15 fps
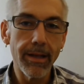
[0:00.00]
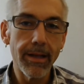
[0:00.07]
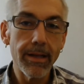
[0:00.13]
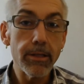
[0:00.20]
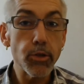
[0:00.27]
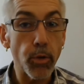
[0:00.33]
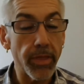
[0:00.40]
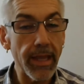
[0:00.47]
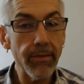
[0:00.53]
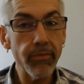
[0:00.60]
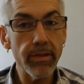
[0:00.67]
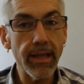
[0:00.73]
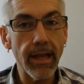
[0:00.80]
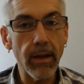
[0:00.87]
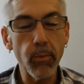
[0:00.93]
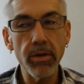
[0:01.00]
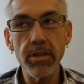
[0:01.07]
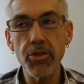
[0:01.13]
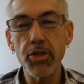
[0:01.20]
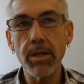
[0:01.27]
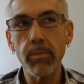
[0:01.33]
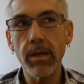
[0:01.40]
So thankfully, I went to the
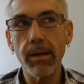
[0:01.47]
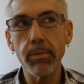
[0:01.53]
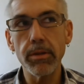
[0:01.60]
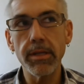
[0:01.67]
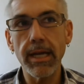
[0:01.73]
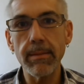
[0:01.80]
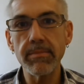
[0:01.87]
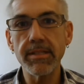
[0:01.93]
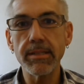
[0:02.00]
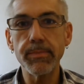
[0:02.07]
gym a couple of times this